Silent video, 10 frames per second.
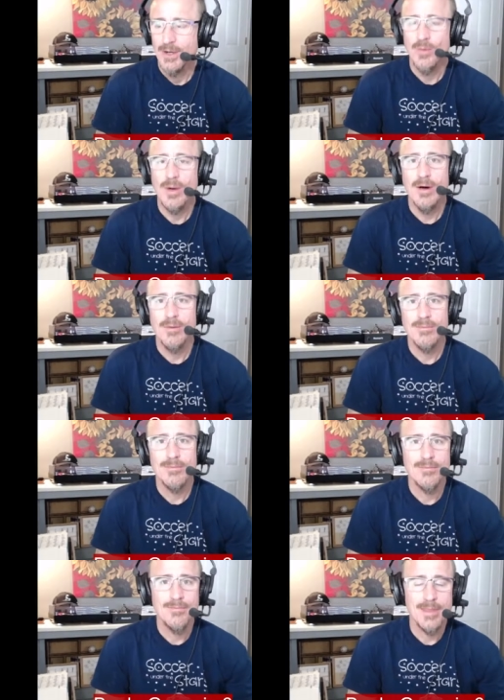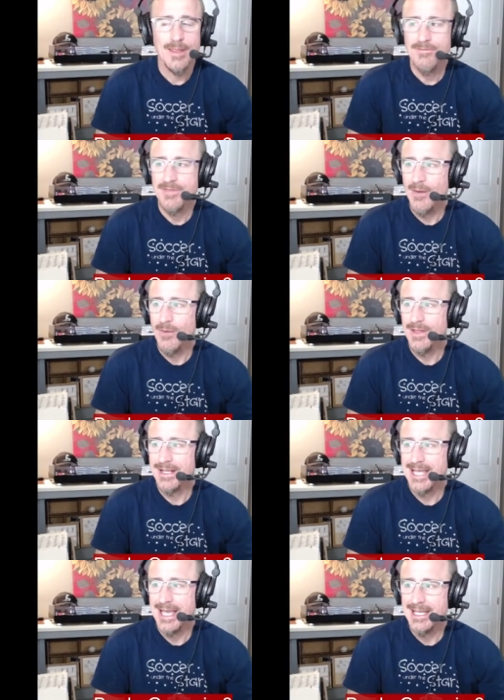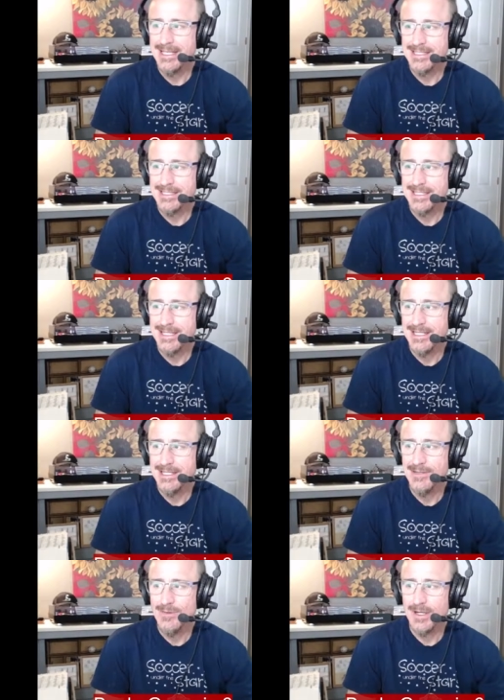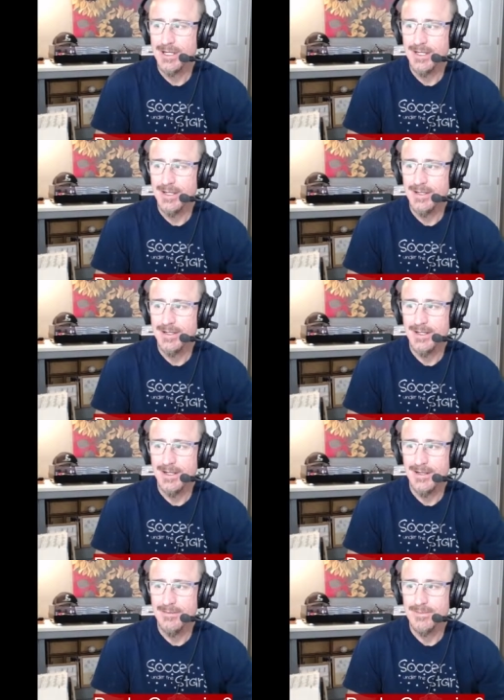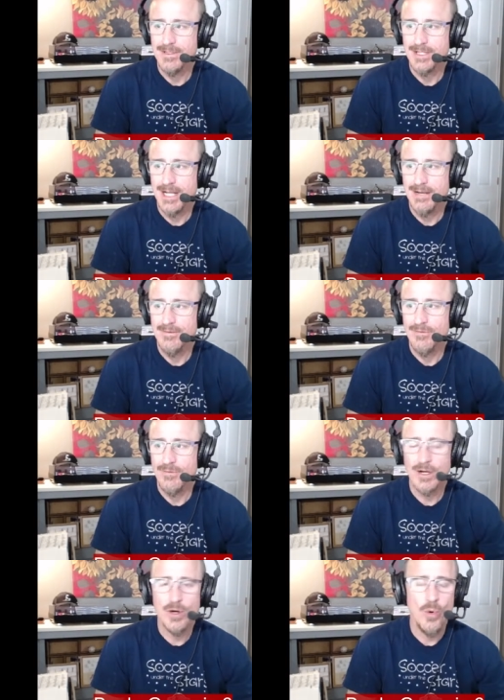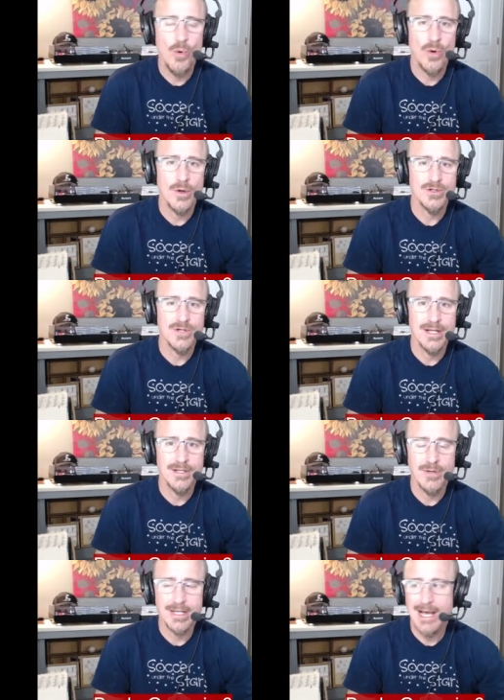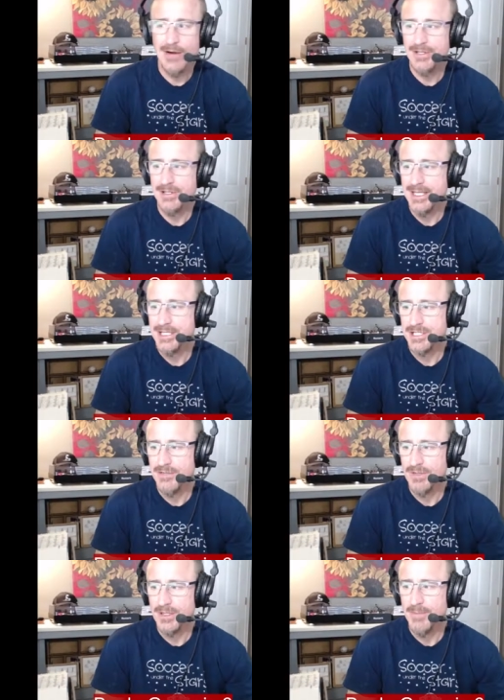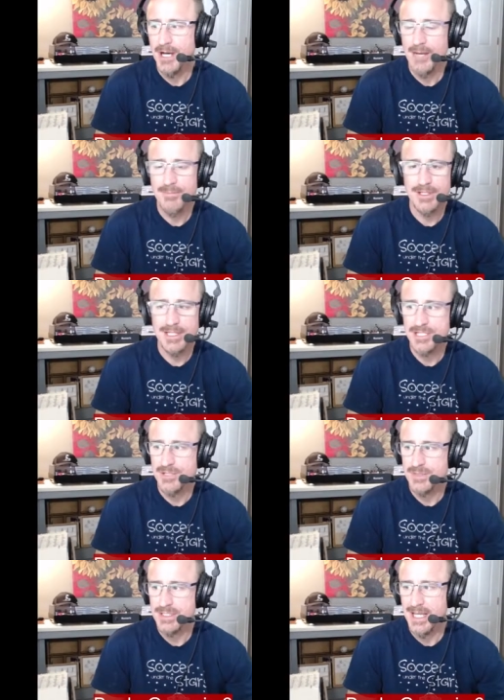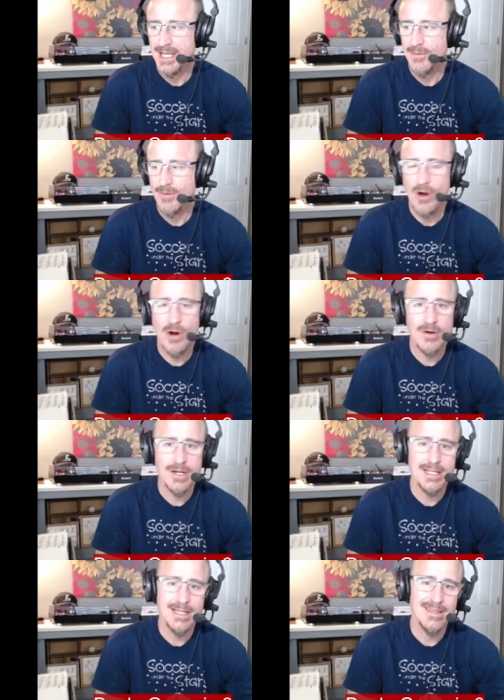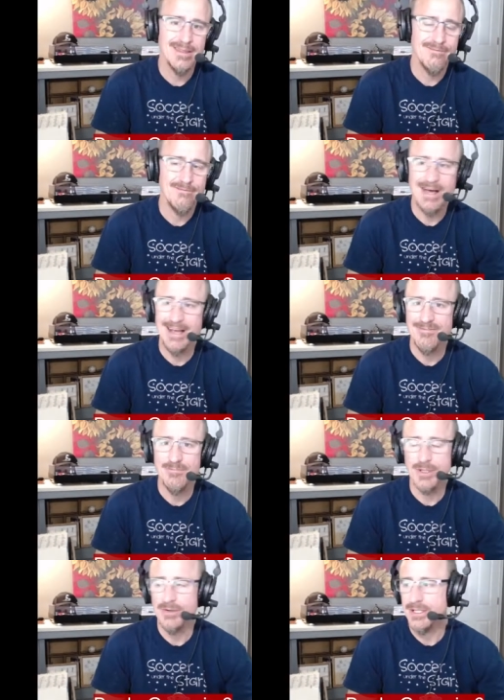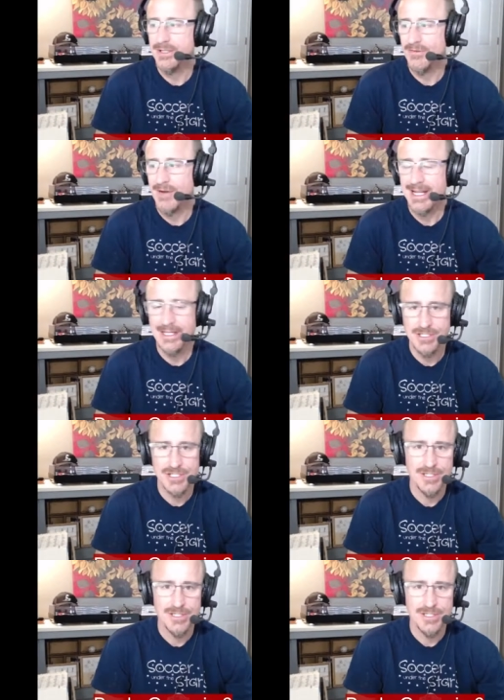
Well, if that were the case and you were going to um, kind of record, try to do a calculation of what the population was like, we're already in the 5 billion range.